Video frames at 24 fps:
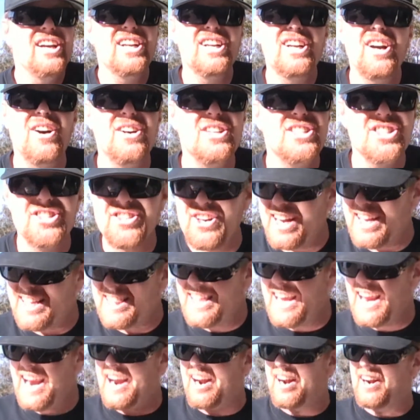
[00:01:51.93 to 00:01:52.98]
go straight
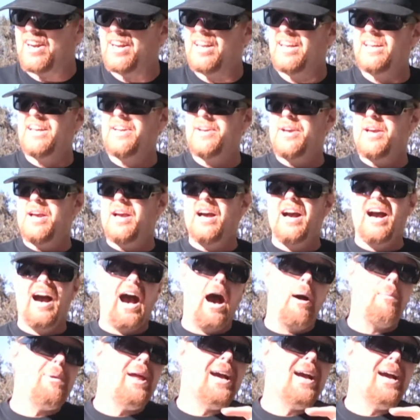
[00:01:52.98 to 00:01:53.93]
there. I'm